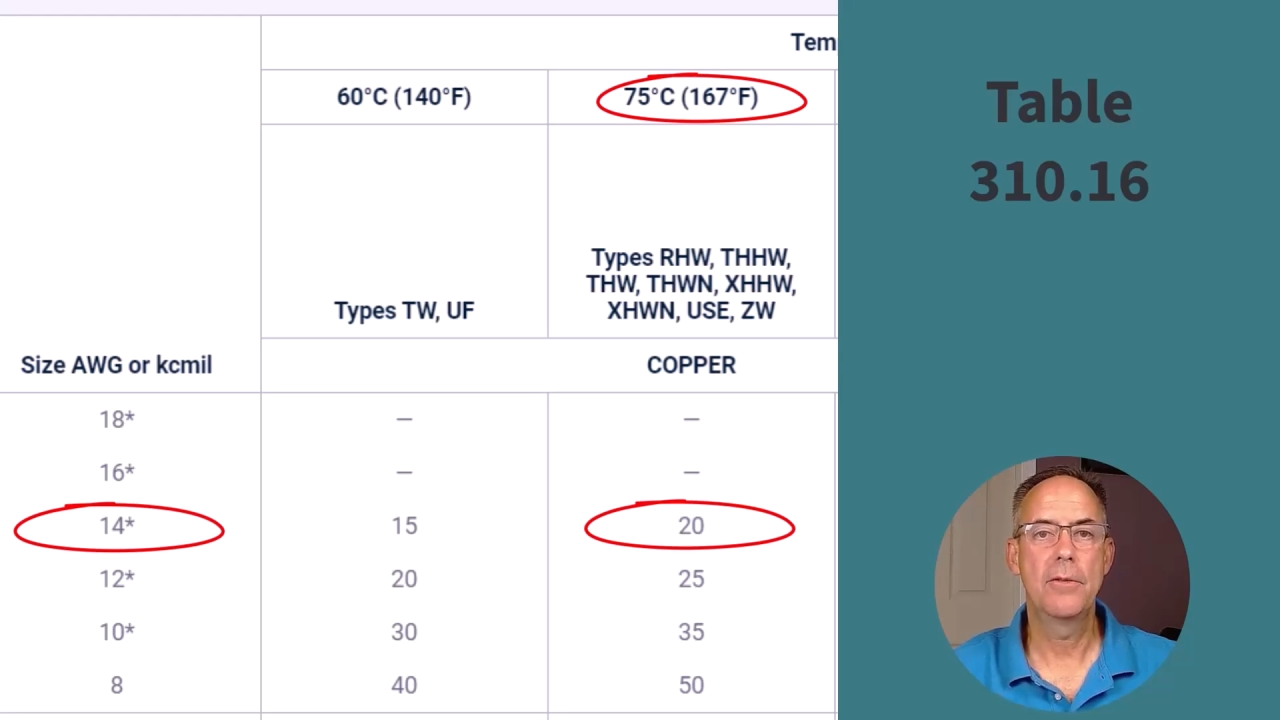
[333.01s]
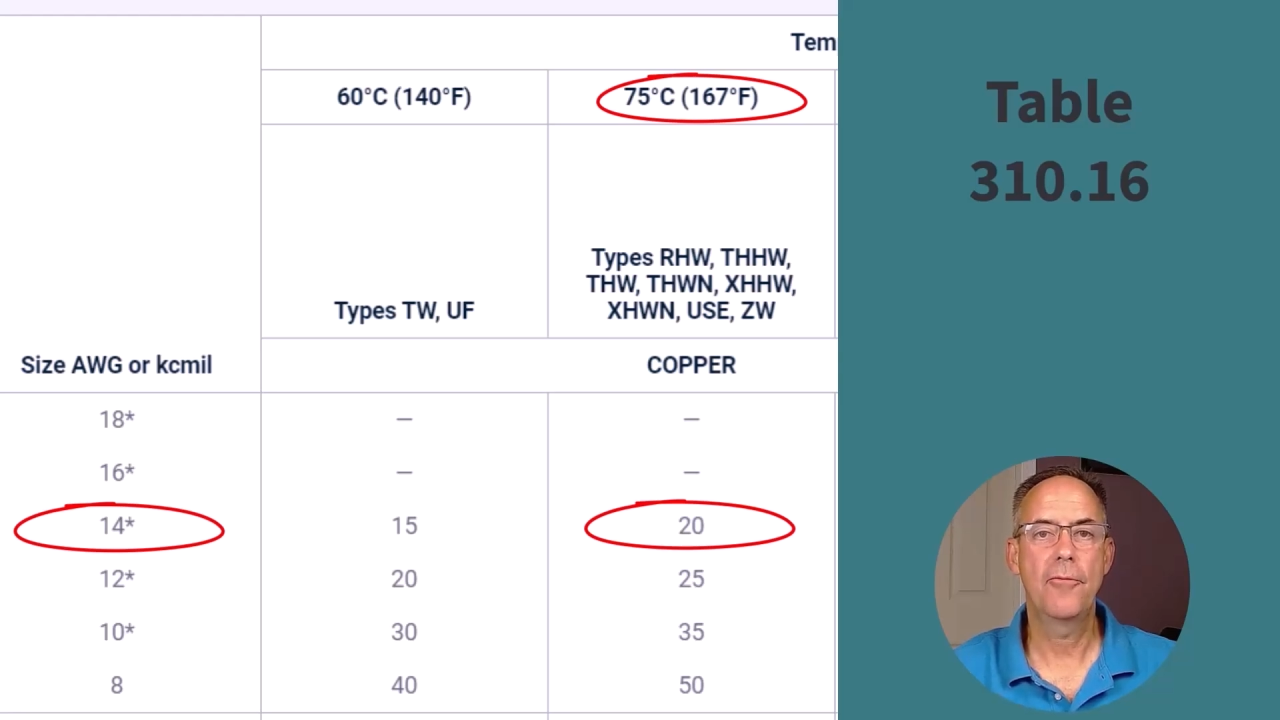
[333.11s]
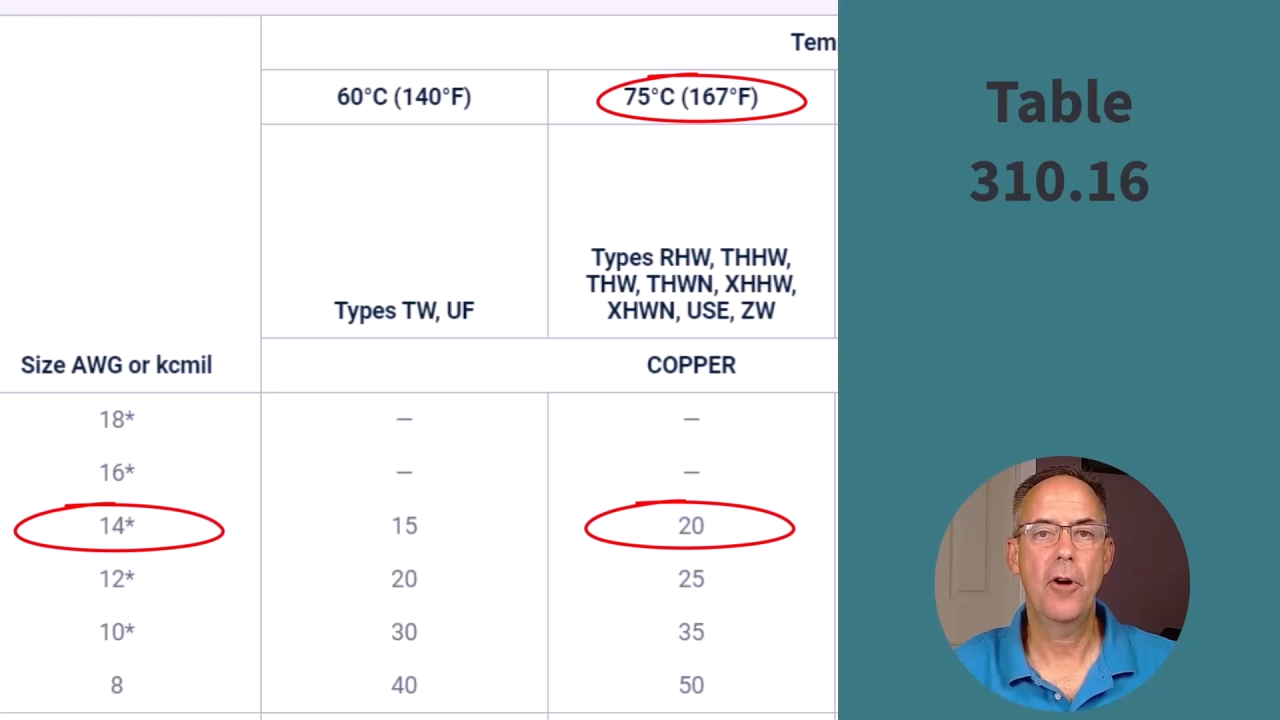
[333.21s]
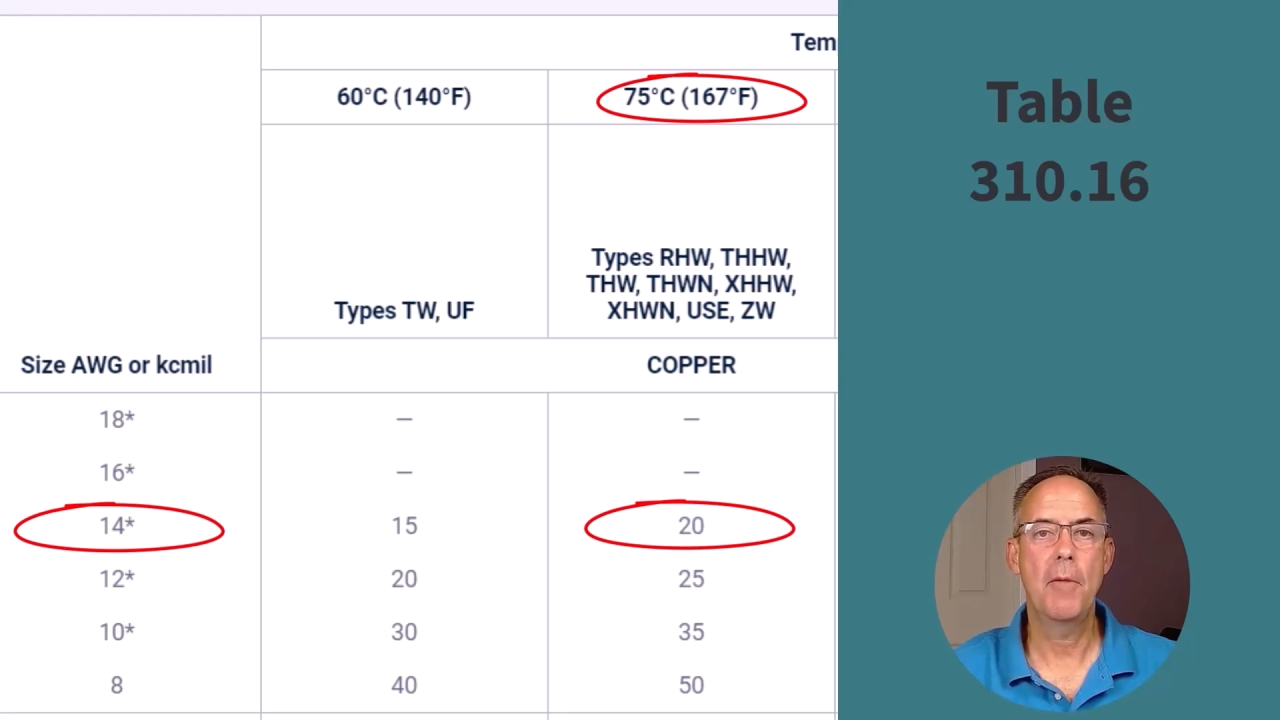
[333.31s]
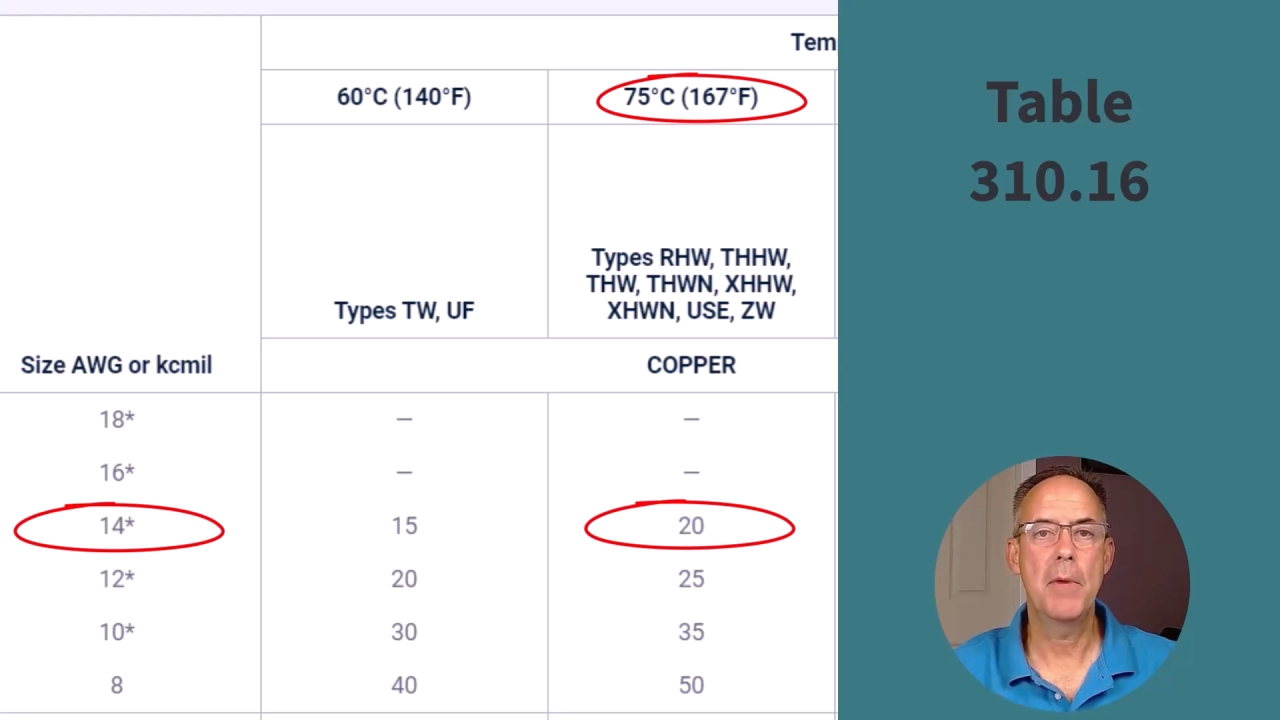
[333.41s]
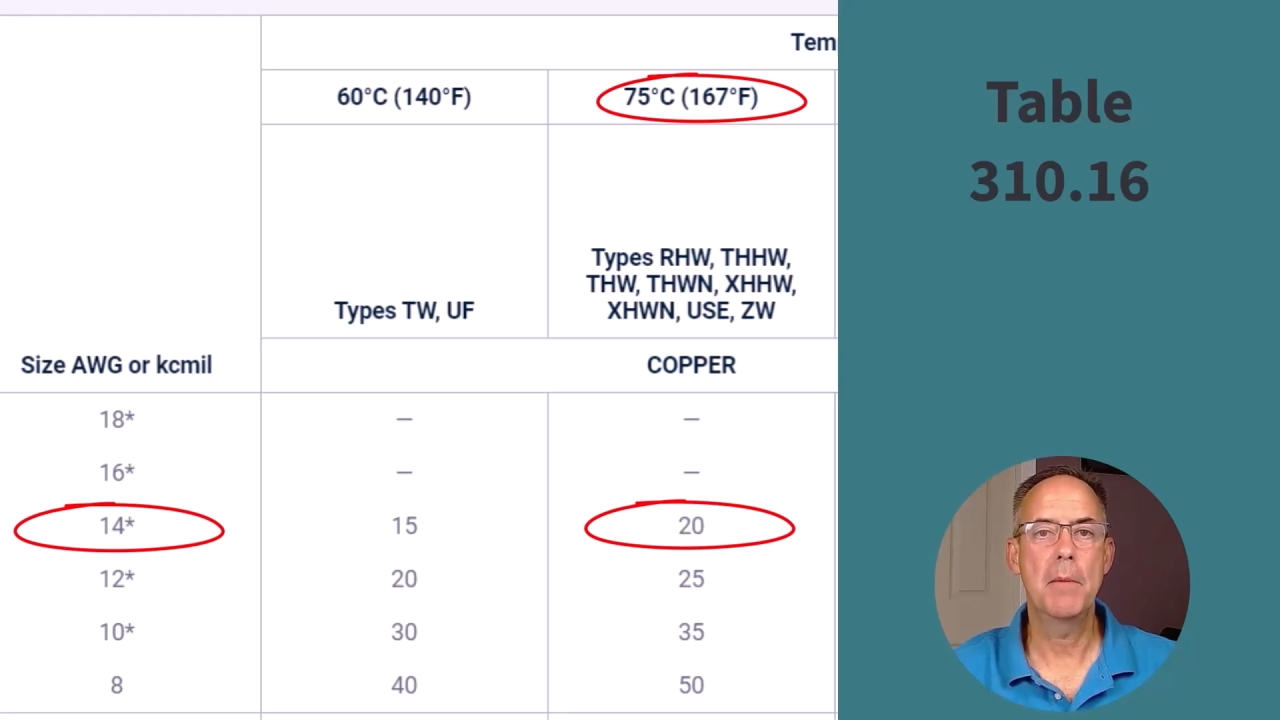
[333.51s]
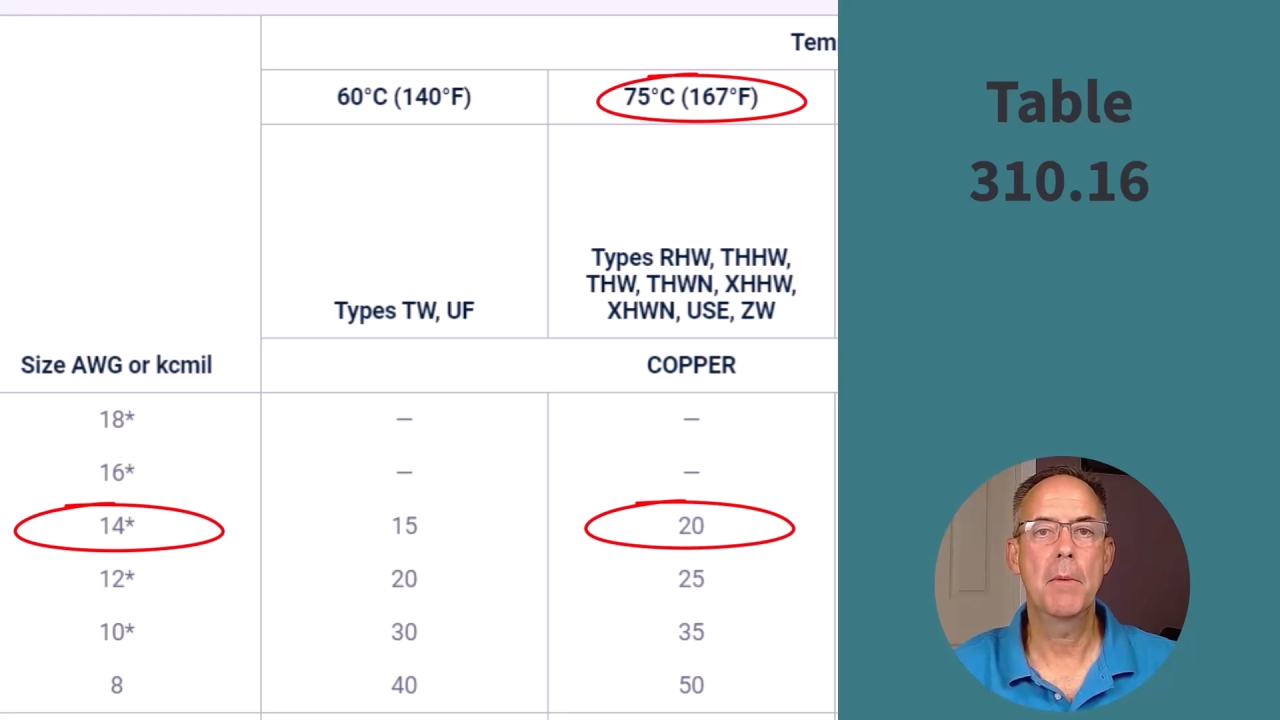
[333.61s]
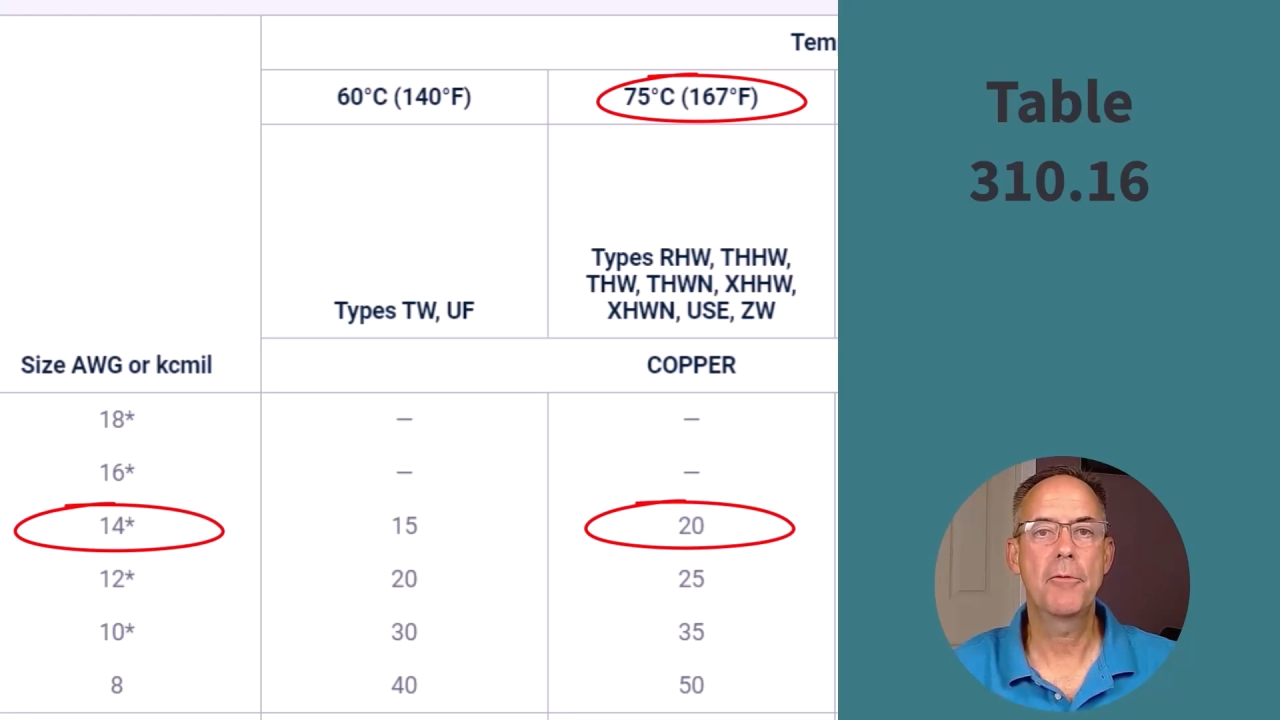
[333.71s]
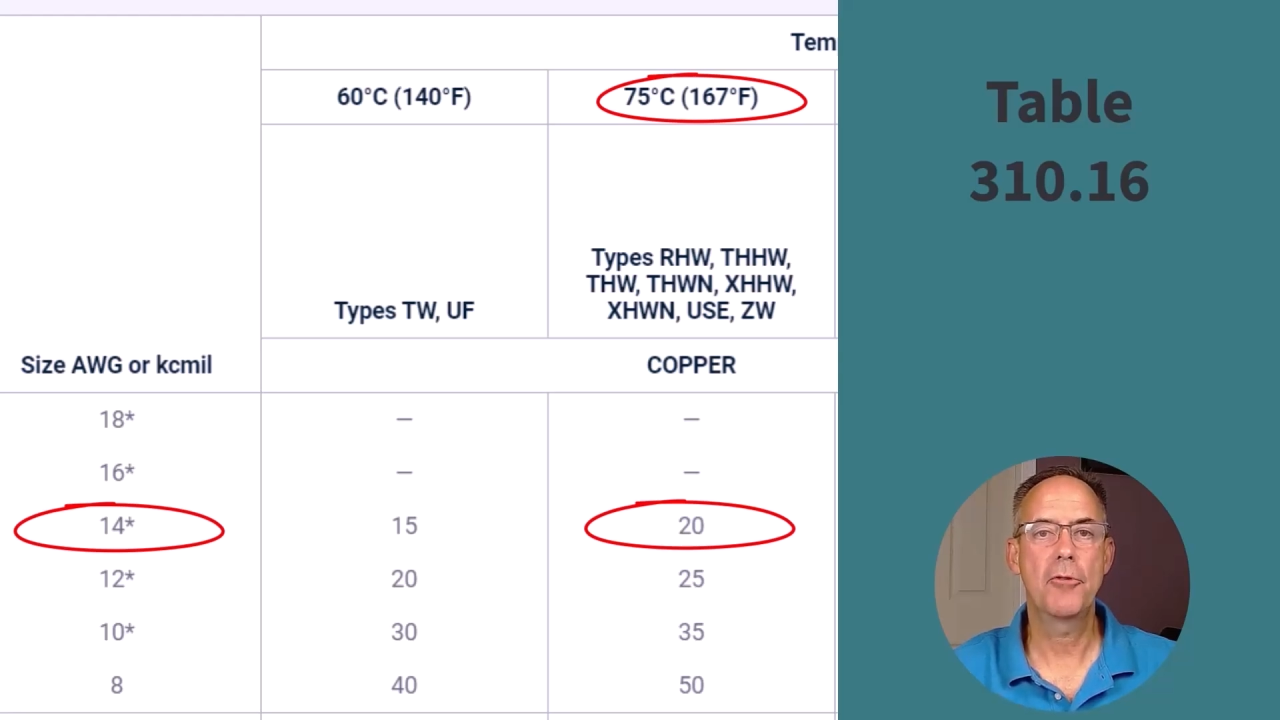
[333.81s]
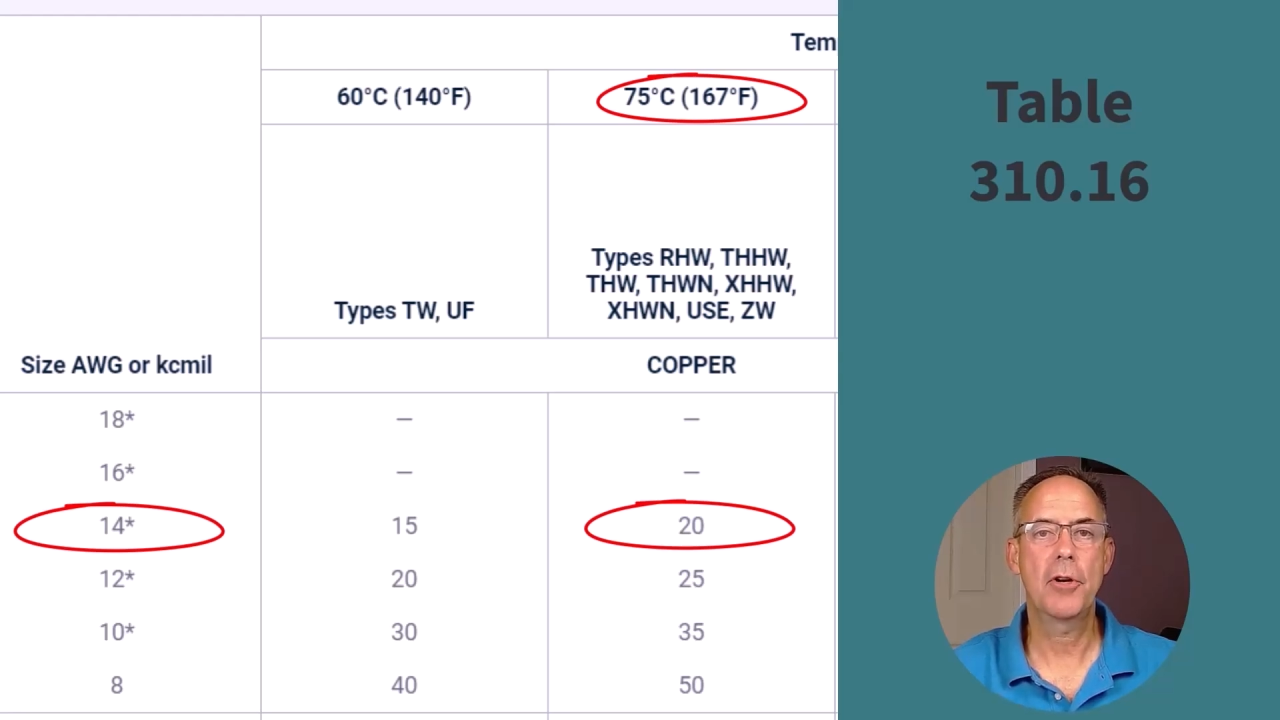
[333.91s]
for our
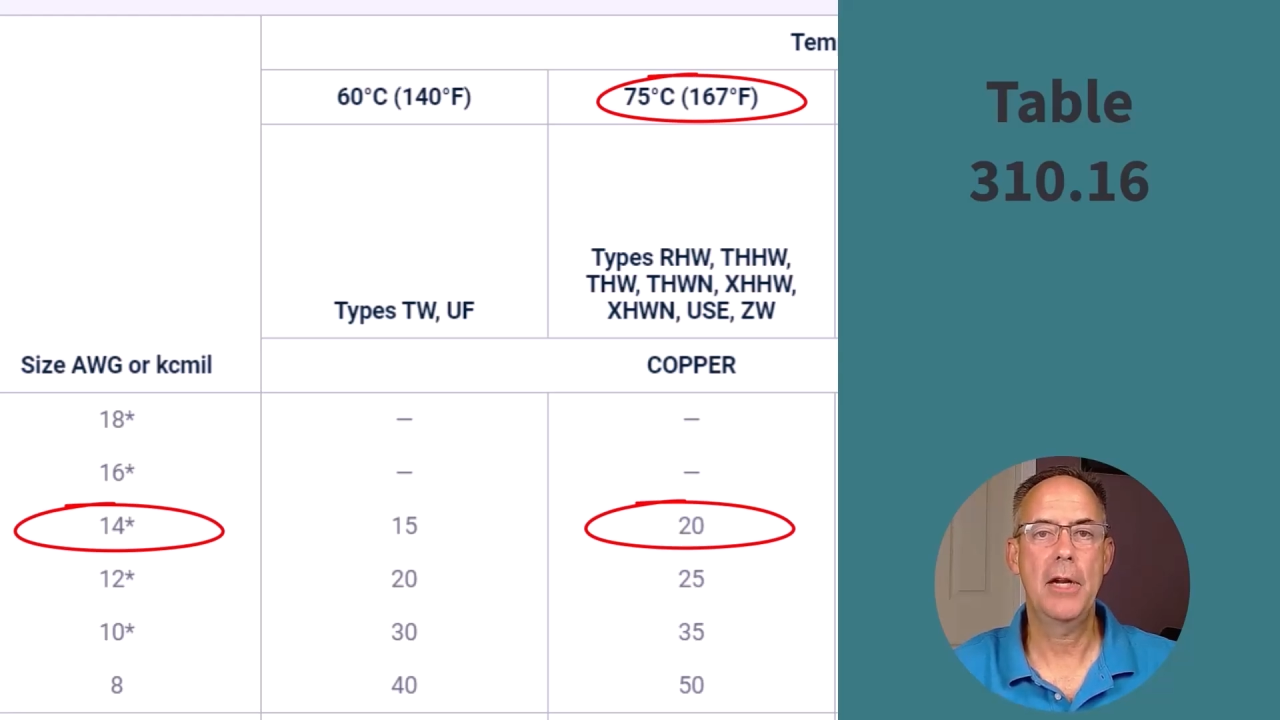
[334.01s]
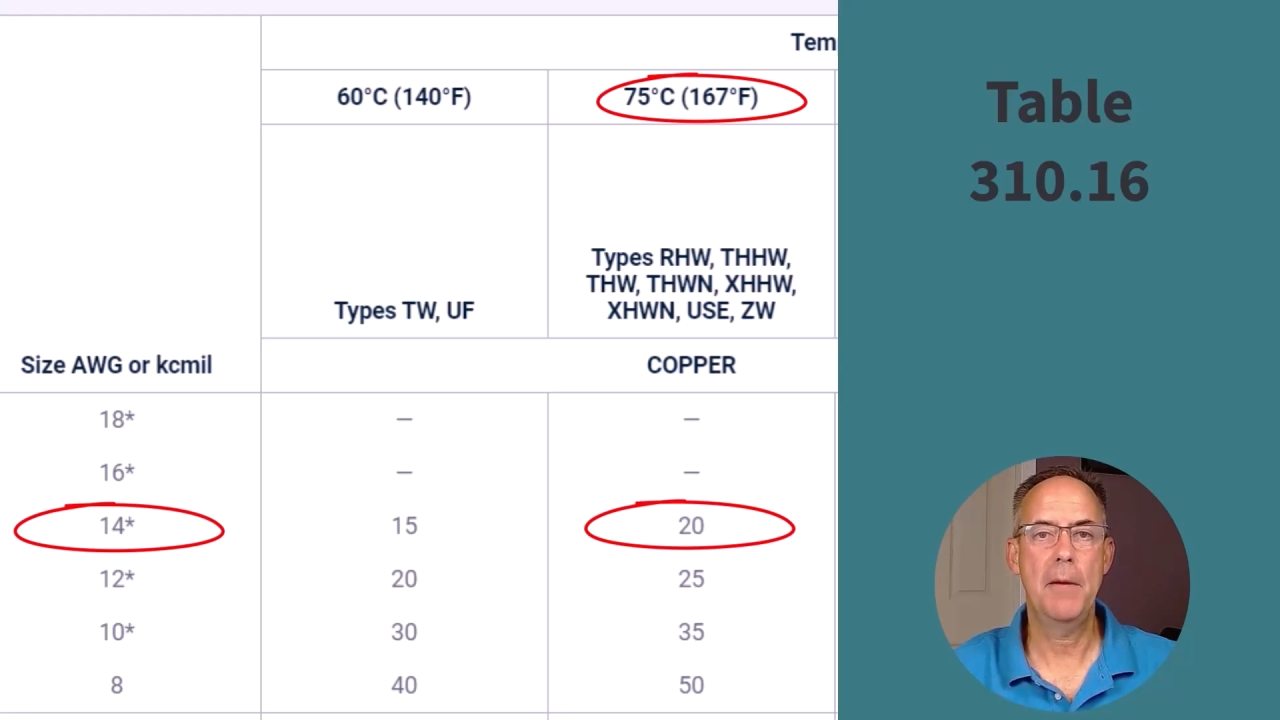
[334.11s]
minimum circuit